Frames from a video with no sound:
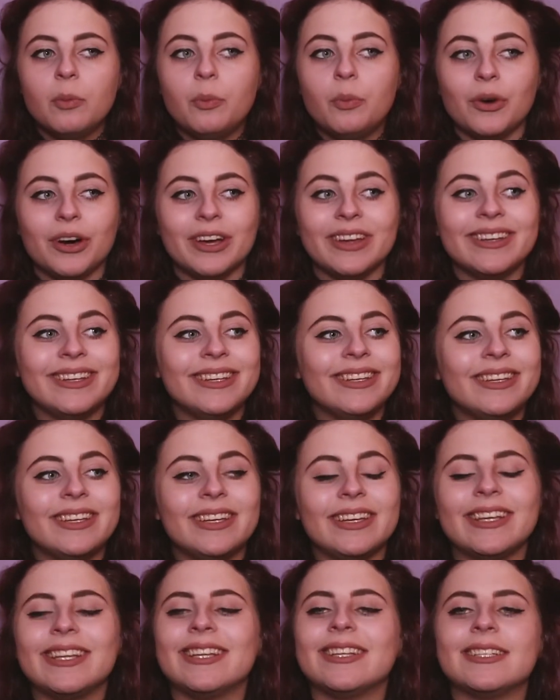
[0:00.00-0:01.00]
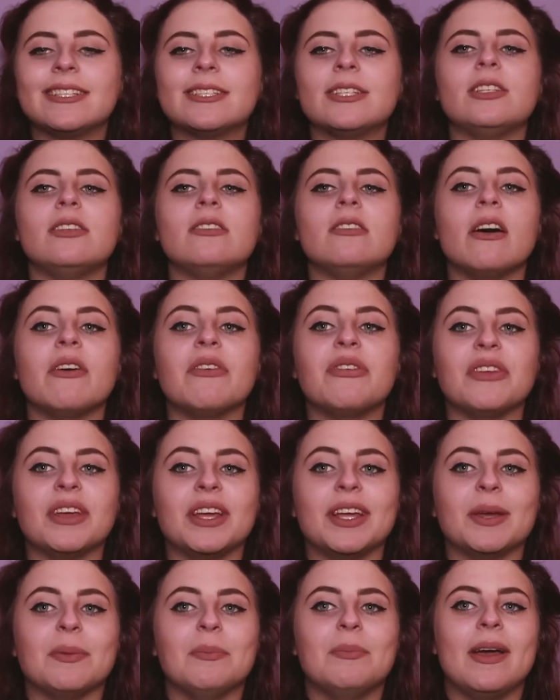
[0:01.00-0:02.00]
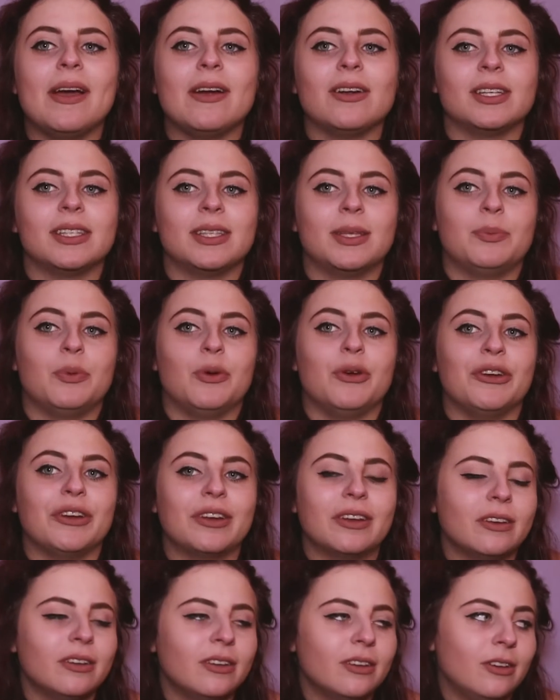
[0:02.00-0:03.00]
but it's nothing compared to the book.